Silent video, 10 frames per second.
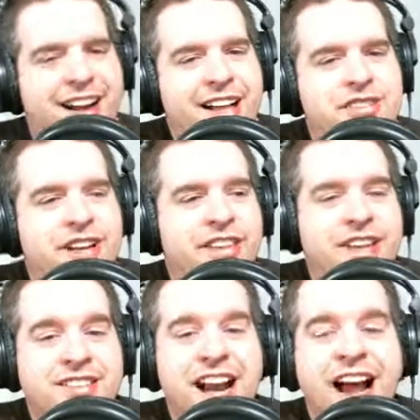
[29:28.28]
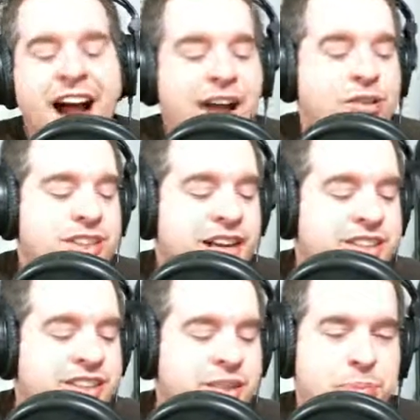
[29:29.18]
I saw this, and I was
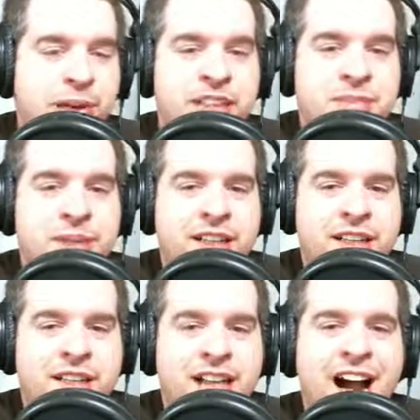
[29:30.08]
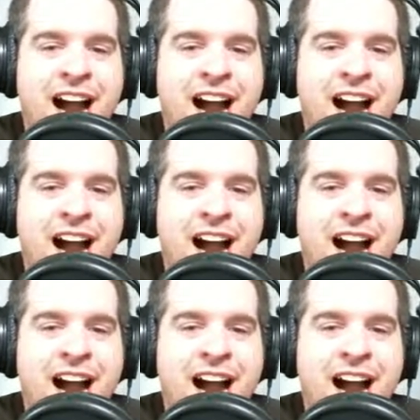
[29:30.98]
actually depressed because I